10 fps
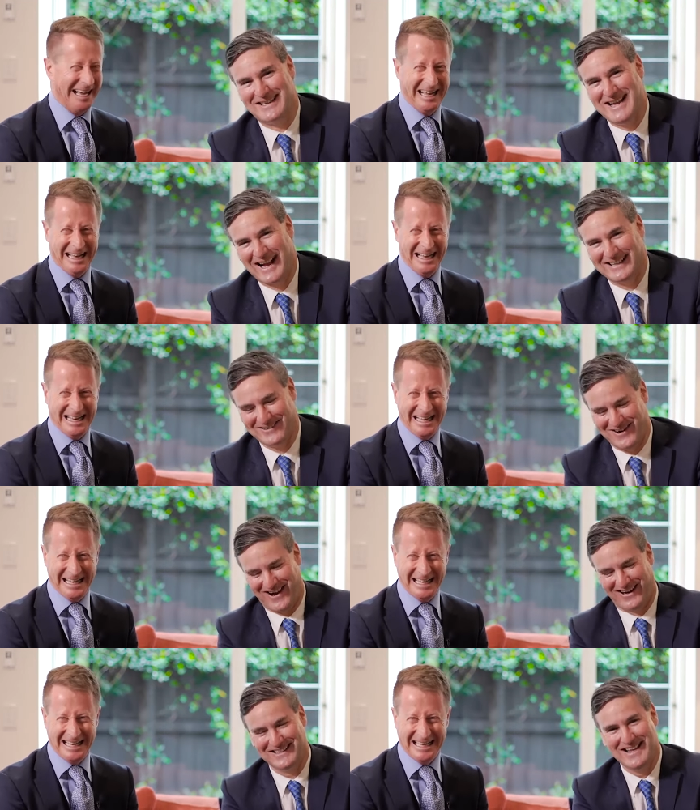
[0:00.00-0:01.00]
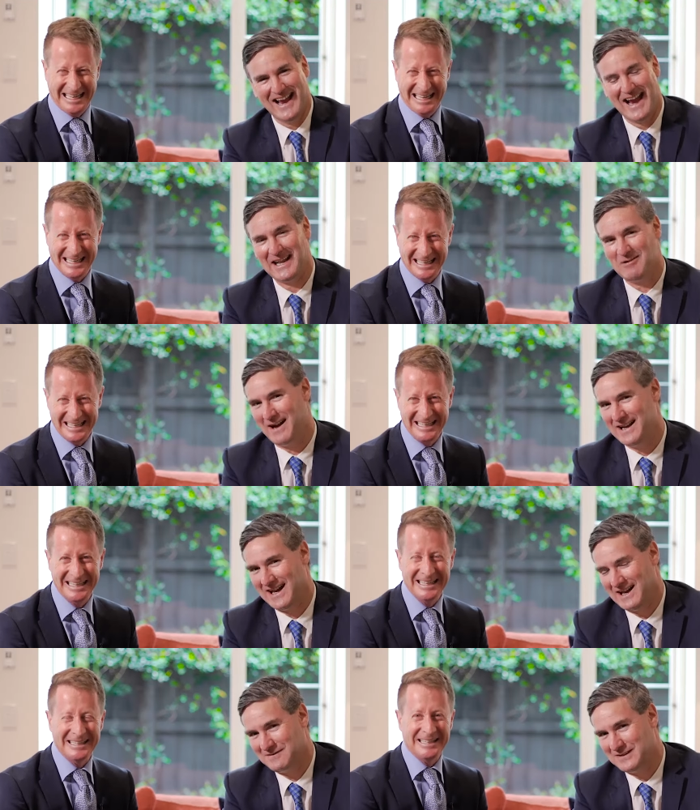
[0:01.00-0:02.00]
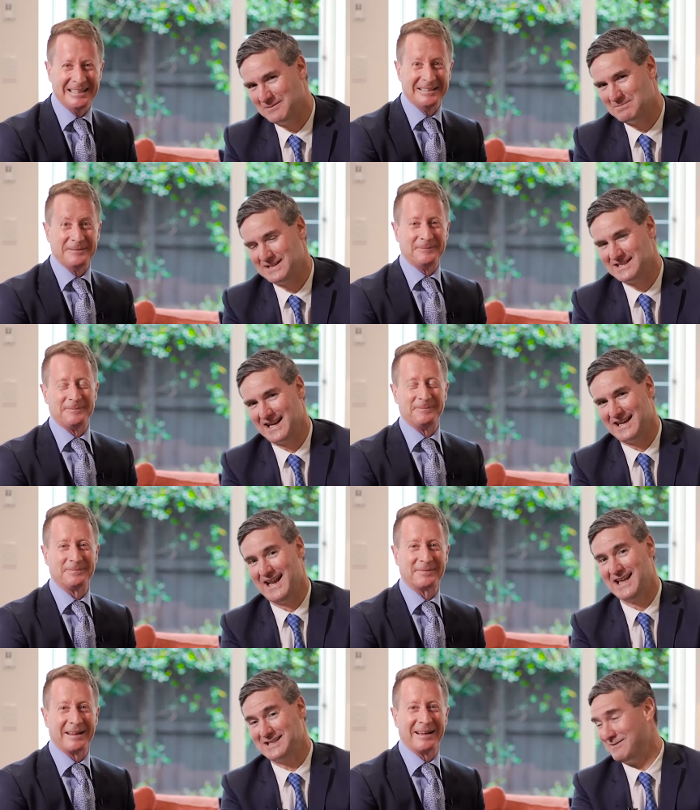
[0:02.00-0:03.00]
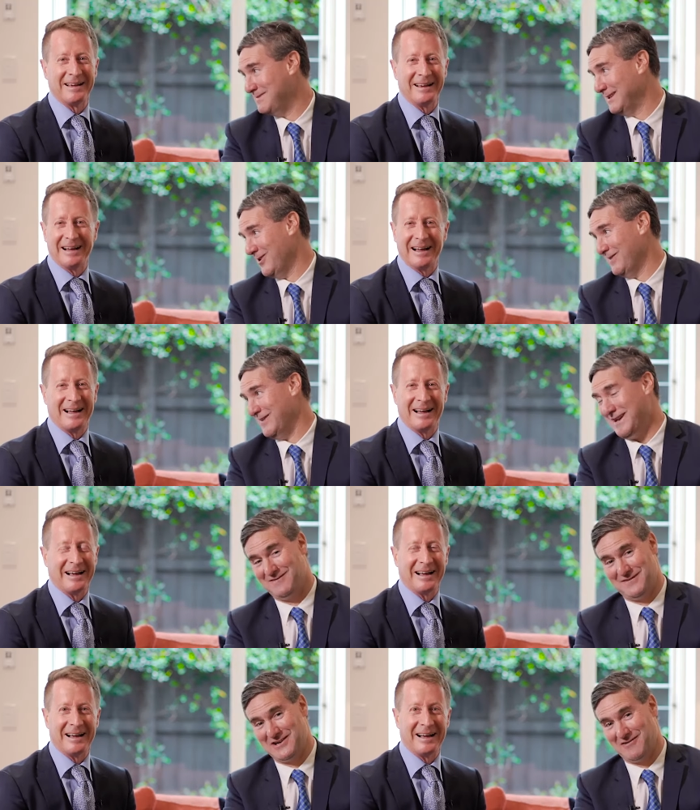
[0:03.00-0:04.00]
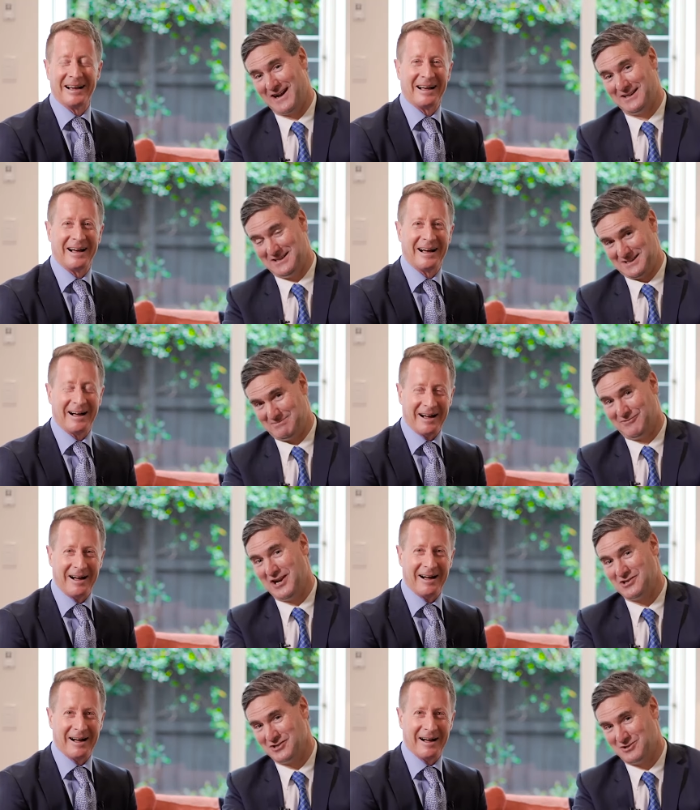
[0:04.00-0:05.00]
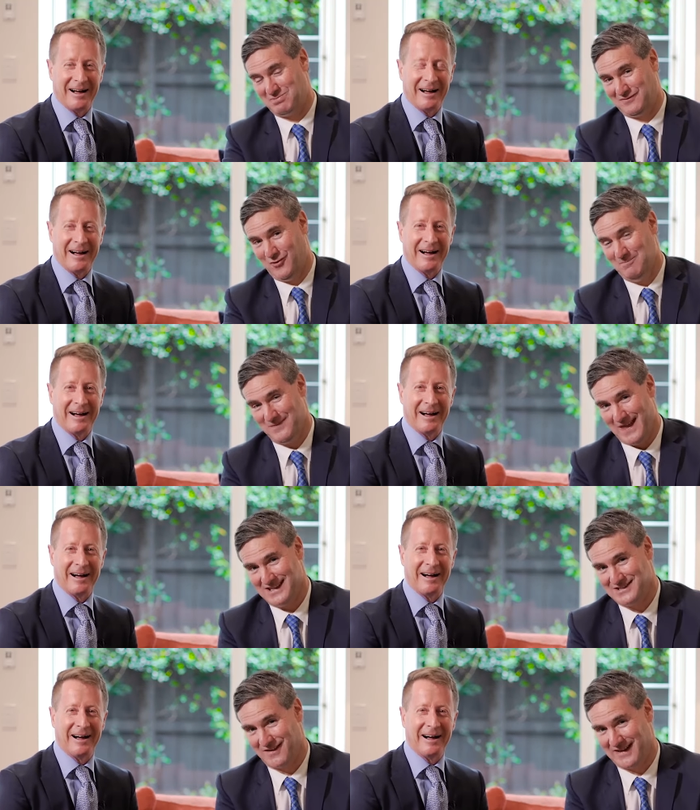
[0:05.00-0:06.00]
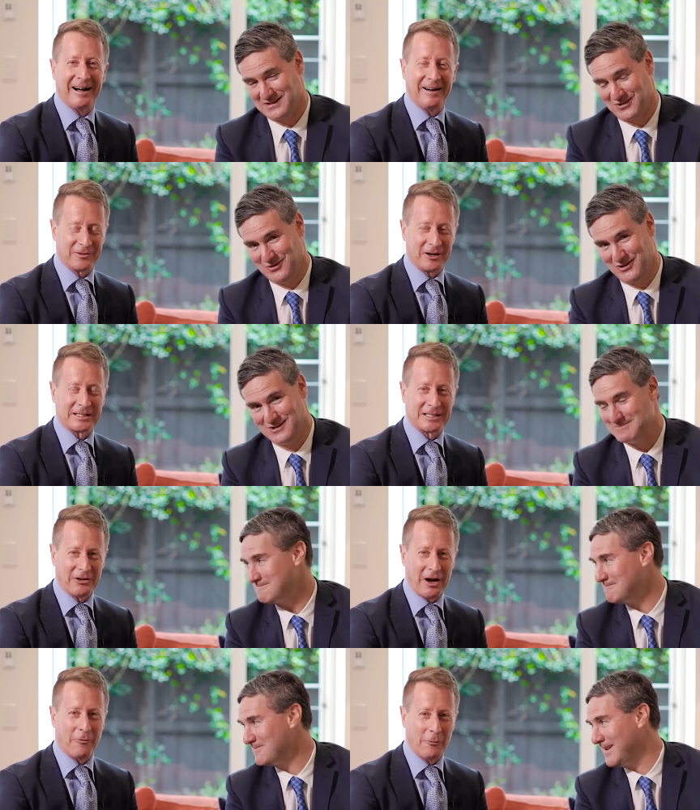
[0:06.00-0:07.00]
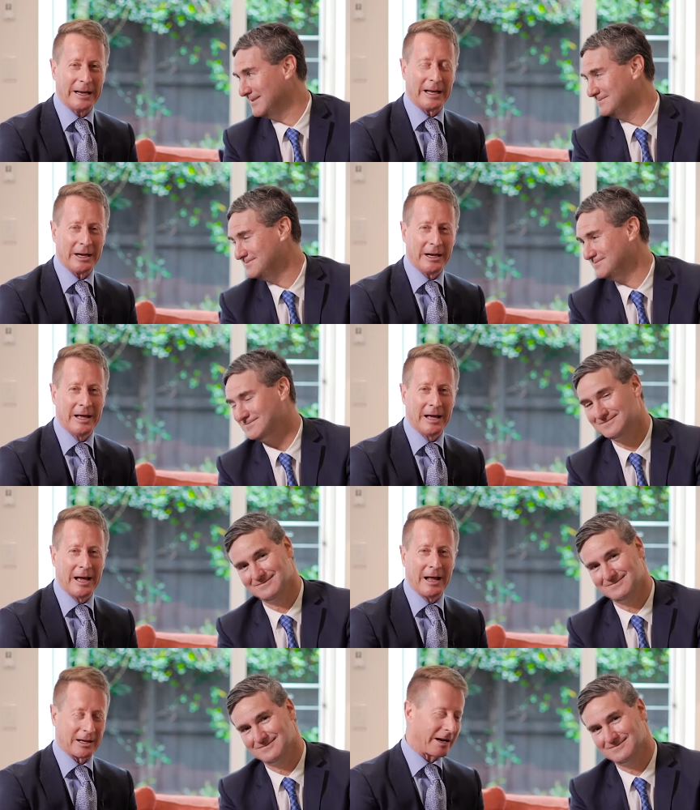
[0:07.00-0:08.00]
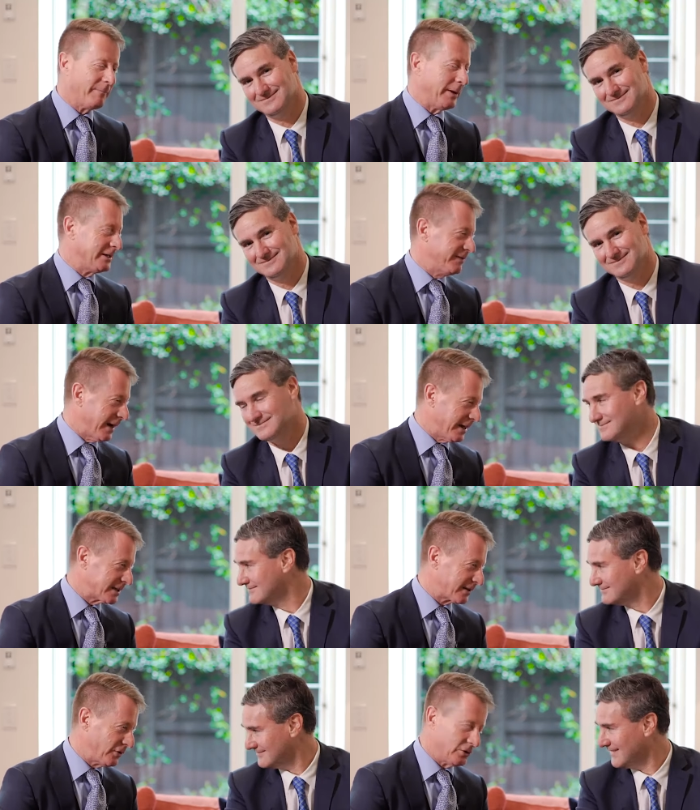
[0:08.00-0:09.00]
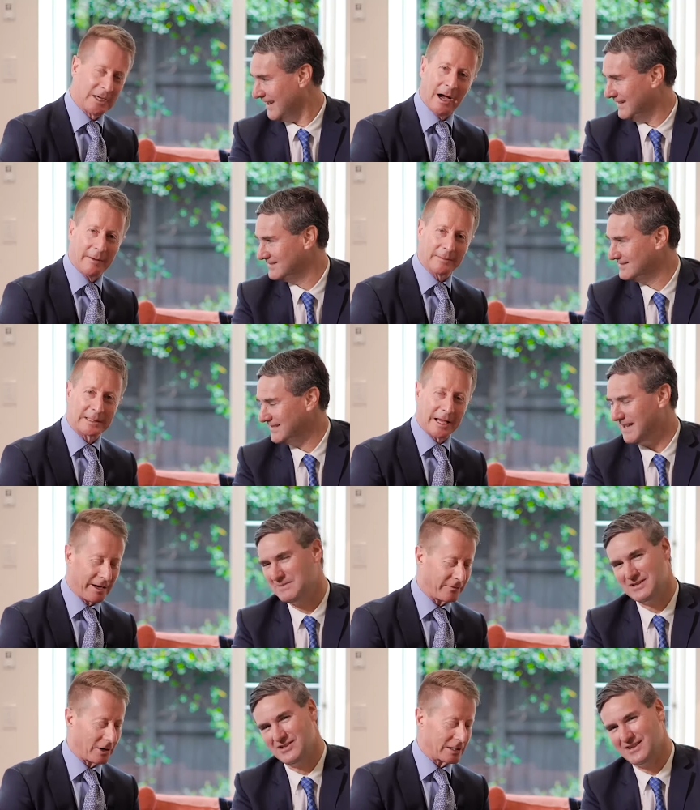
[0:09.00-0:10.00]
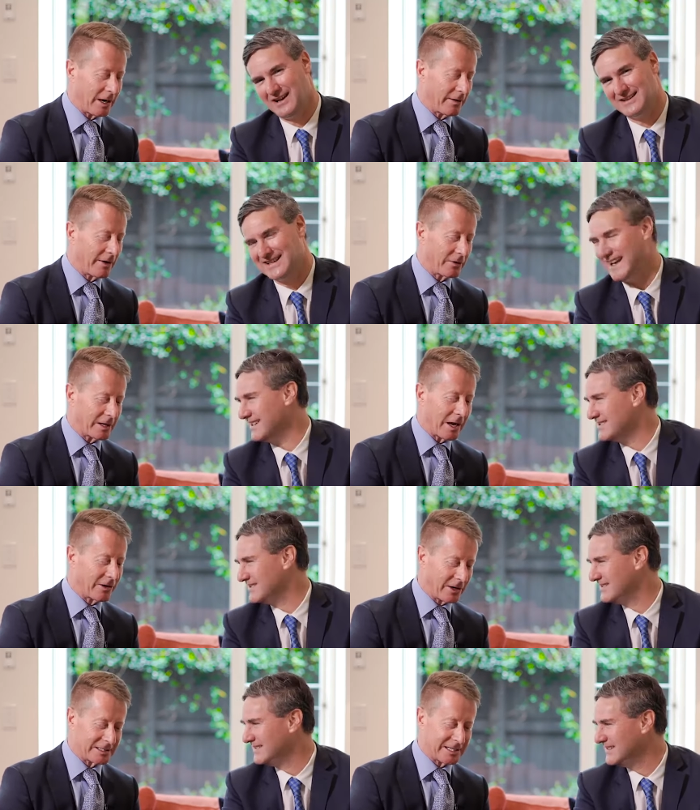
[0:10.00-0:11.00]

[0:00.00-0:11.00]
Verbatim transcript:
Speaker 1: You're exactly right. Anyway, uh, Philip, it, uh, it has given me a lot of invigorated inspiration
Speaker 2: to perform. So that's. I've got news. to tell you, I reckon like I've been to Vegas a few yeah. times, yeah, and I've got to, I've got to, I've got to